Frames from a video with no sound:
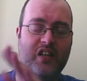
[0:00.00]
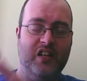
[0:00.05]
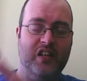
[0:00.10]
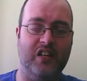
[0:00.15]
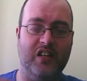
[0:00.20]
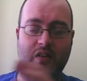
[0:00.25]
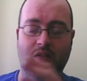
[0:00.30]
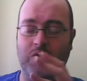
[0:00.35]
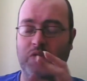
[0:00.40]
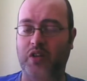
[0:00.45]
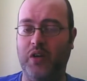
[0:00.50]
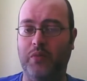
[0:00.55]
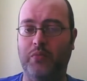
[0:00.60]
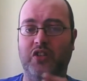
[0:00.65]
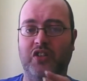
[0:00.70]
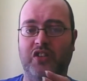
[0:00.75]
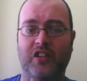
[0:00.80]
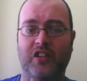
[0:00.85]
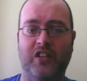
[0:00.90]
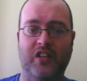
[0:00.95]
he was able
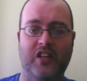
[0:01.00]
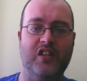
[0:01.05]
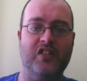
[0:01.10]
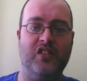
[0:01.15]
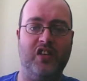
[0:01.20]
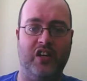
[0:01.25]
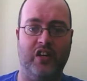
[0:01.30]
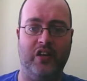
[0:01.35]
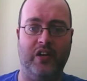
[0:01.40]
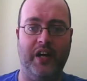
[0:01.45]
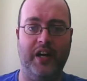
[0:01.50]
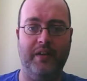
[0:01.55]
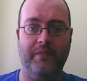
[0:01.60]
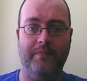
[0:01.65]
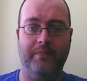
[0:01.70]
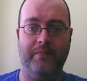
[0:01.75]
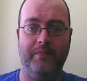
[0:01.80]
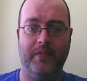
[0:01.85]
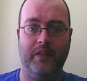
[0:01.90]
the e-cigarette,